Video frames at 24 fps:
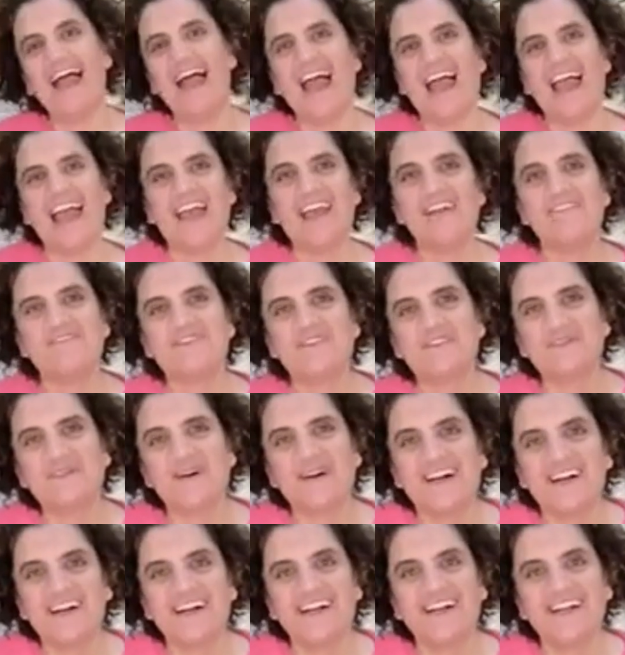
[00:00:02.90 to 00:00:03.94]
Hey
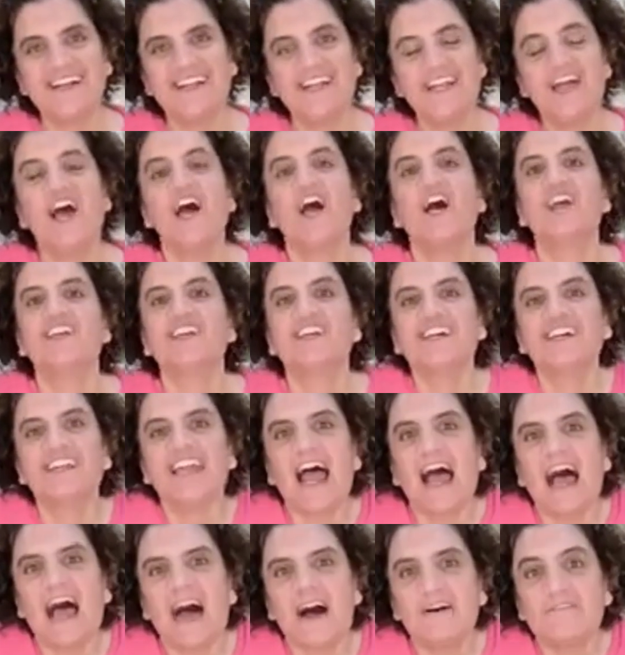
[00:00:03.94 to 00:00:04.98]
everyone, good
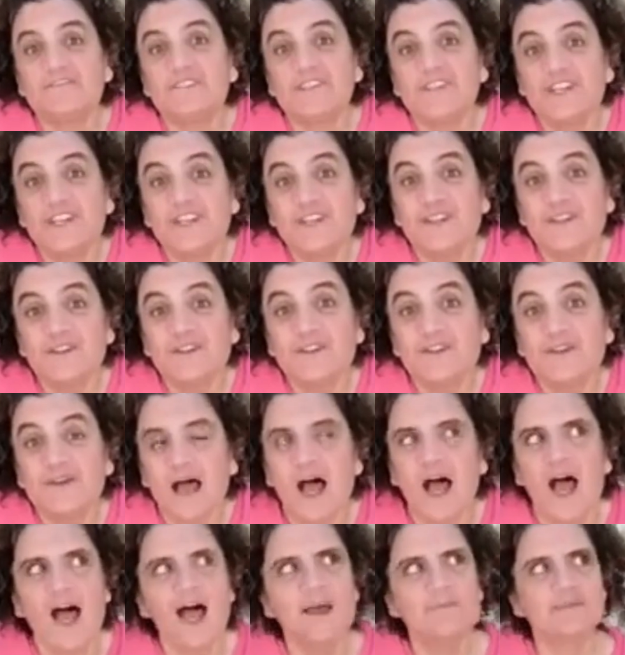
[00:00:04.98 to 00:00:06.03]
afternoon.
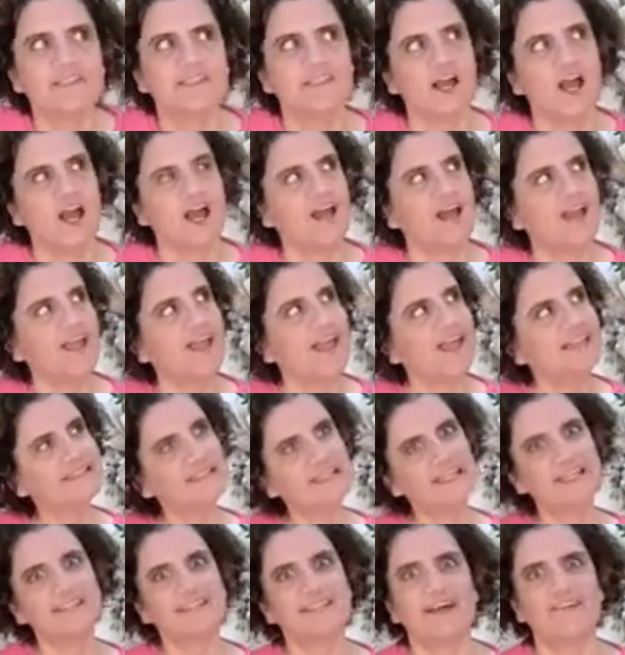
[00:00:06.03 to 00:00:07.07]
I'm sorry, it's
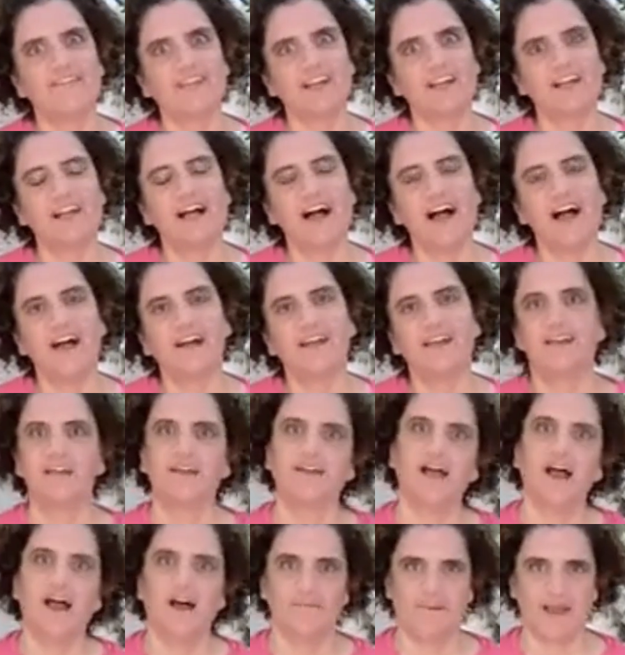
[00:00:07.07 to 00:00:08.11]
like 7 o'clock.
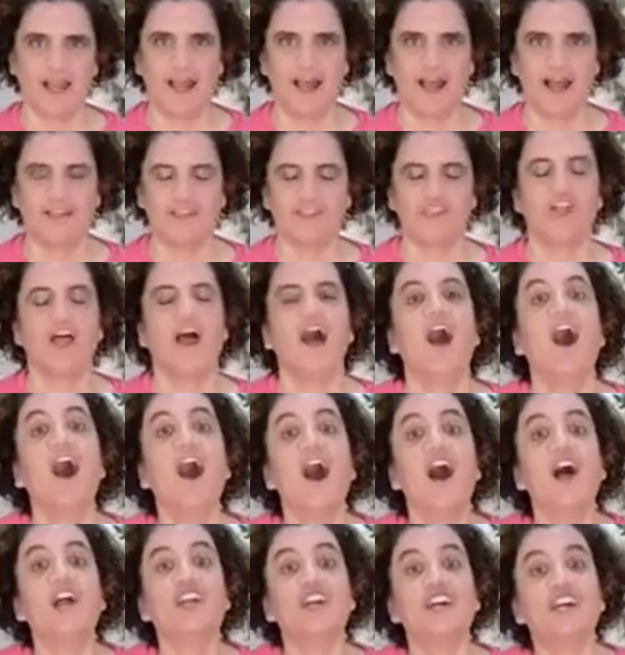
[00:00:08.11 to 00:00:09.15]
Oh my gosh.
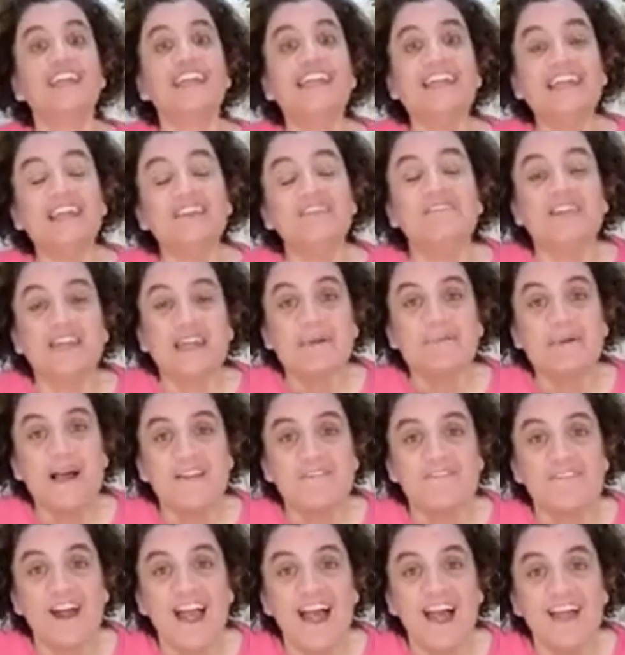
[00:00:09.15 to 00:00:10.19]
Good evening,
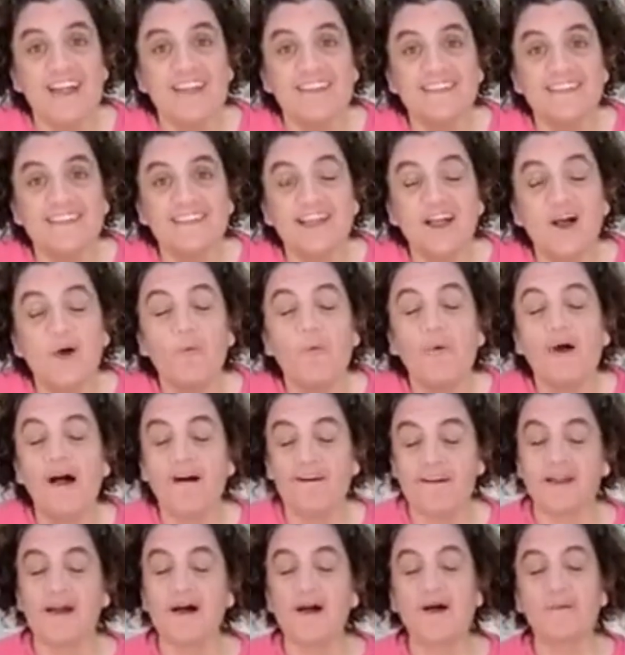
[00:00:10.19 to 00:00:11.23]
my friends.
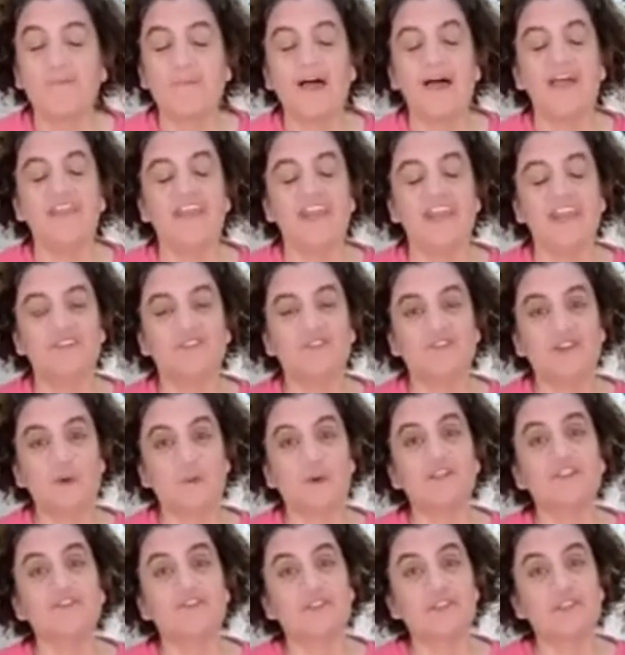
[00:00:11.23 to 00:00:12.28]
Welcome. Thank you so
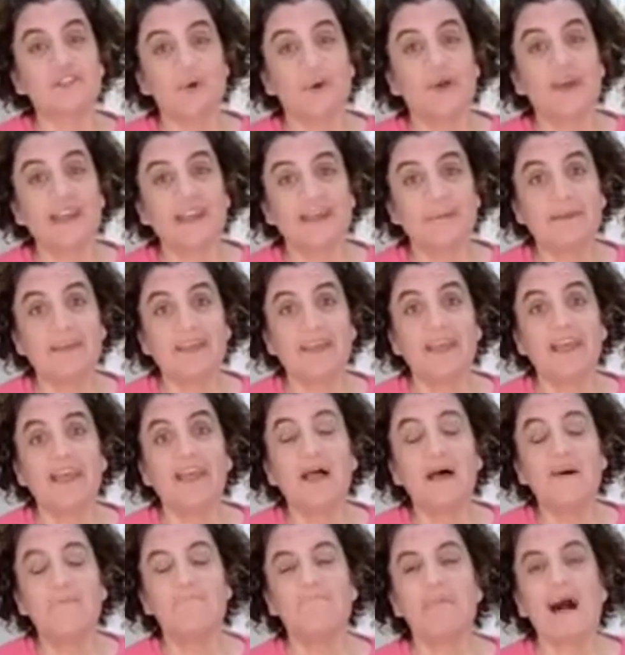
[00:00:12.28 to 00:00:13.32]
much for joining
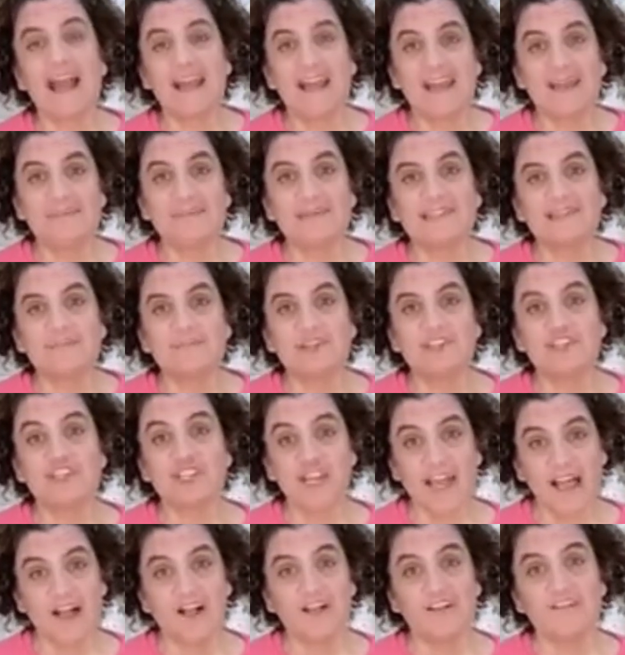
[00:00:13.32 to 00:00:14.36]
me. My name is
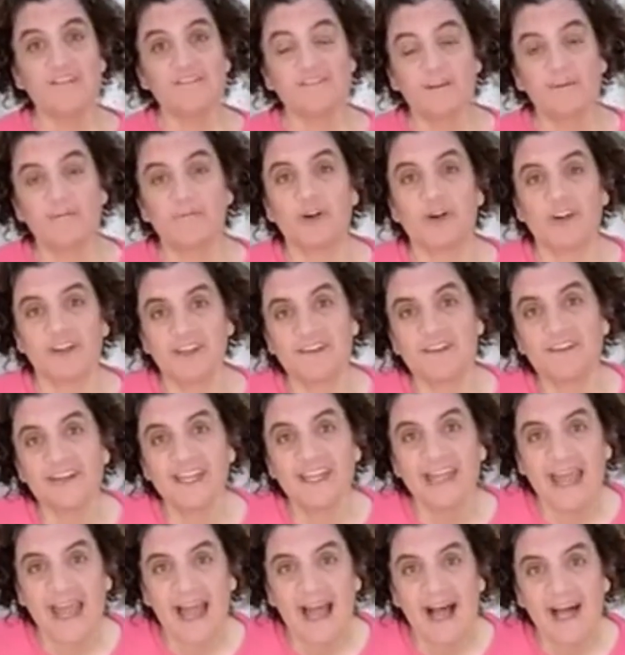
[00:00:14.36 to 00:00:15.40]
Michelle from
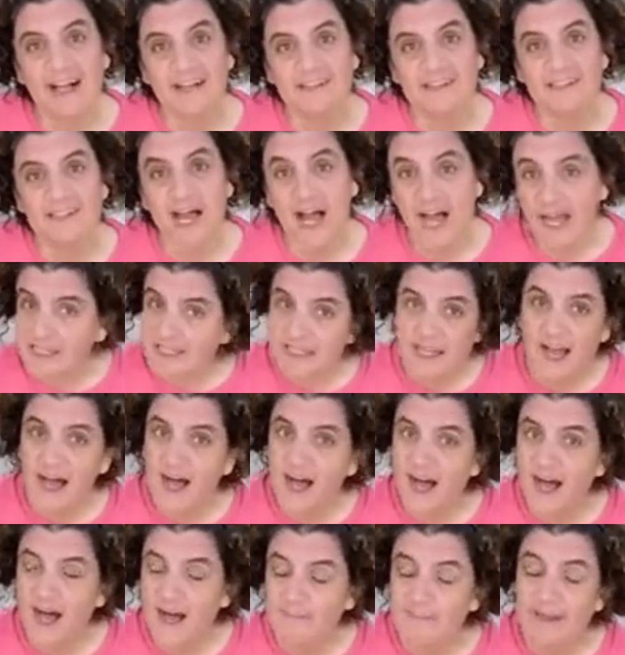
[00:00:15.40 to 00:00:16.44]

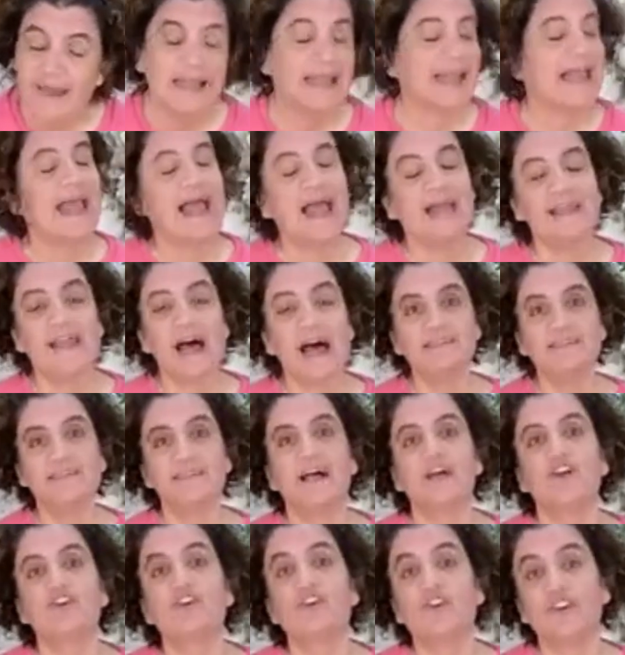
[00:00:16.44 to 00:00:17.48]
greenerygal.com, and I
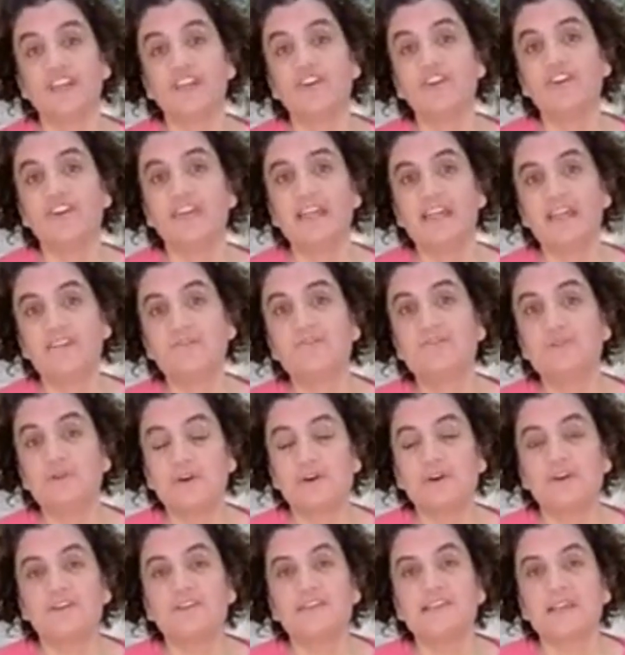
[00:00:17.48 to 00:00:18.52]
sell greenery and
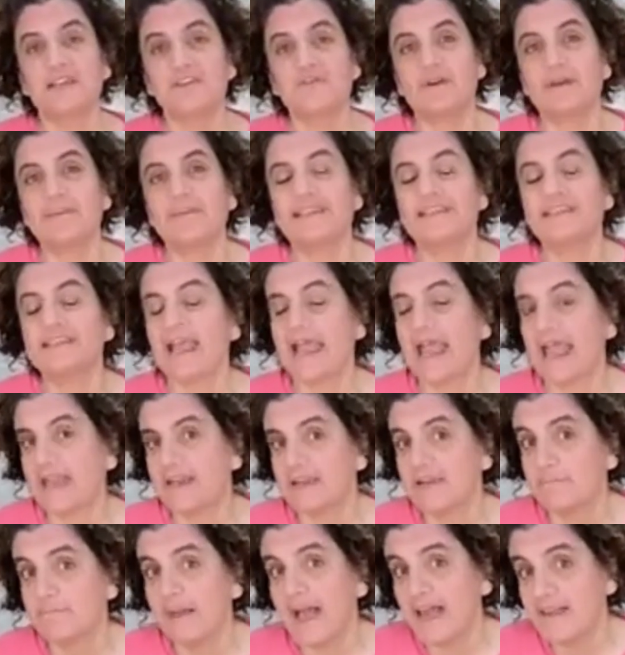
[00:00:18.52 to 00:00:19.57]
florals and ribbons
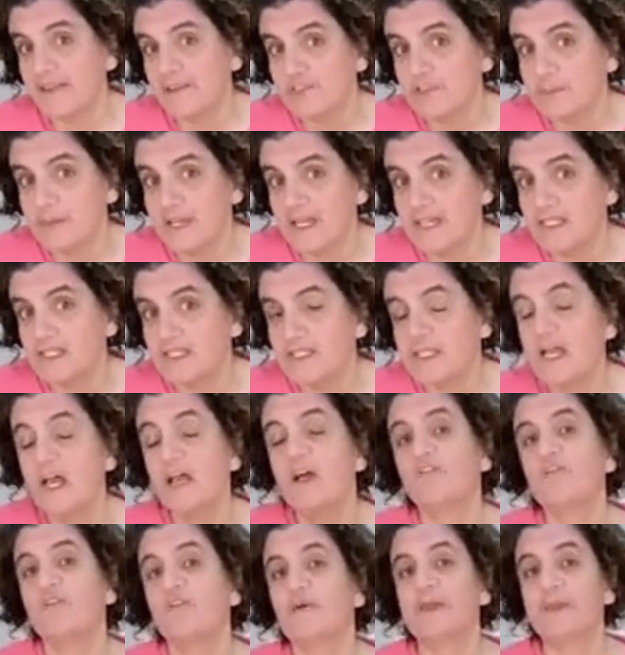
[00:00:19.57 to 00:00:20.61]
and embellishments
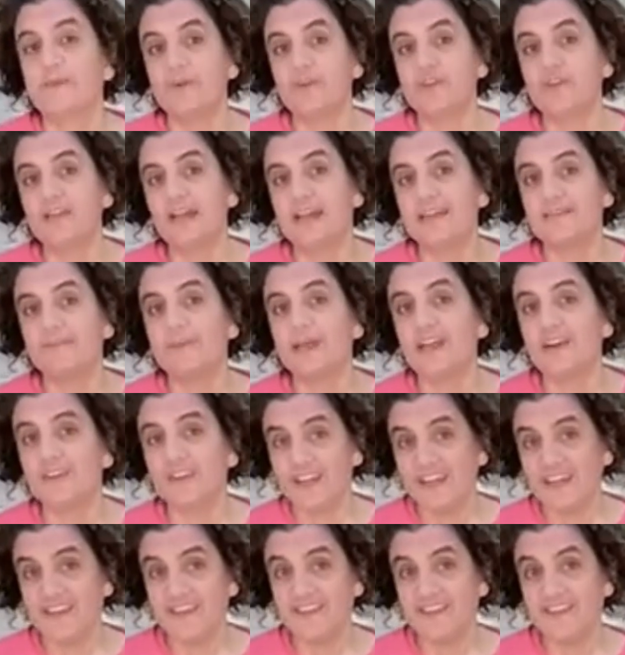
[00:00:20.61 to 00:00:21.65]
for people who like to make
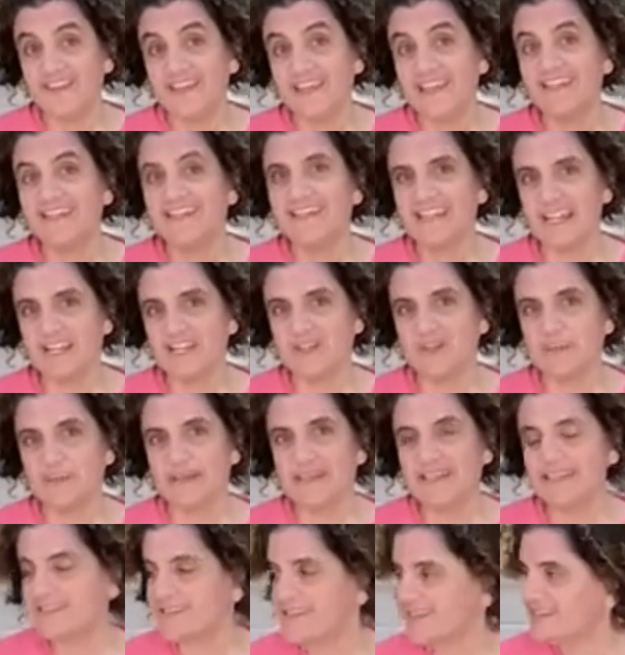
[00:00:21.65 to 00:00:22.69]
wreaths,
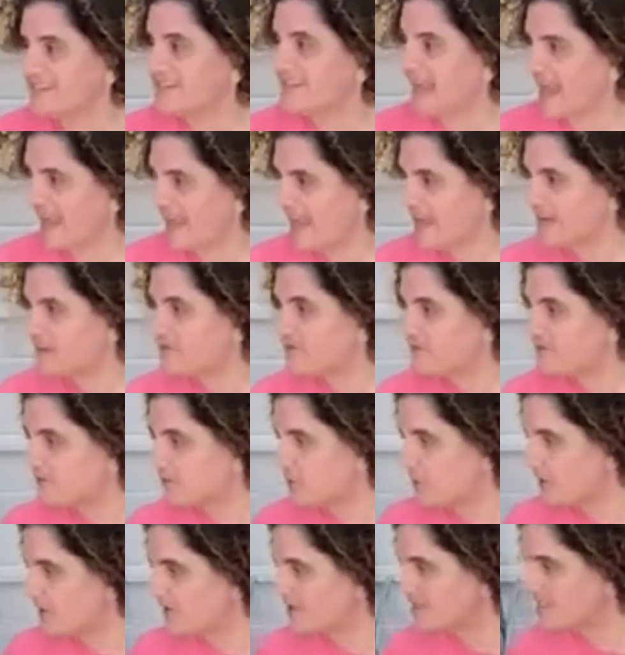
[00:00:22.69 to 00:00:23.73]
centerpieces, and
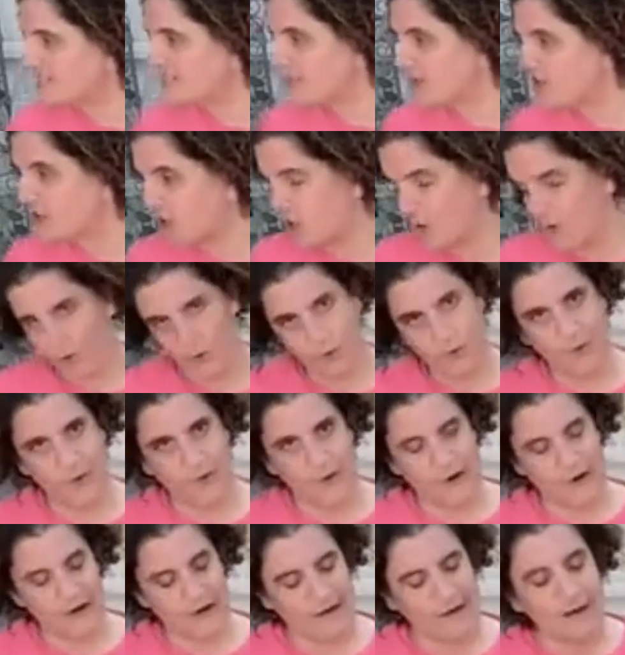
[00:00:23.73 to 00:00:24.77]
floral
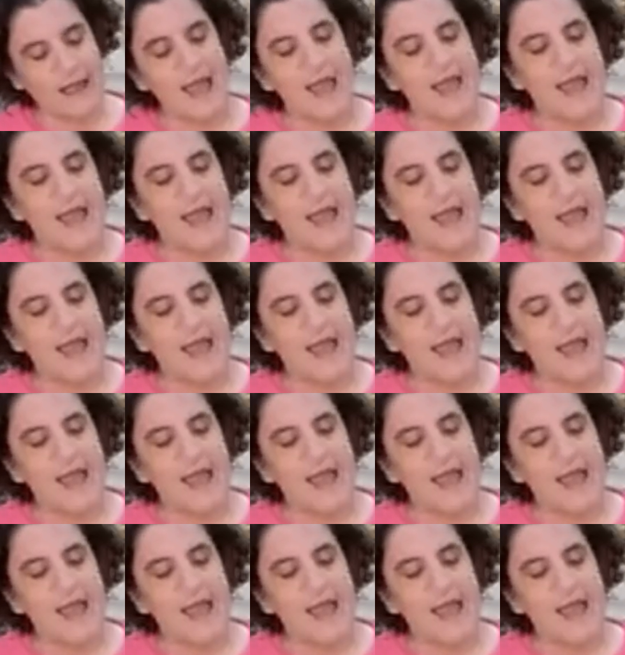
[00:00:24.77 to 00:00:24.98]
decor.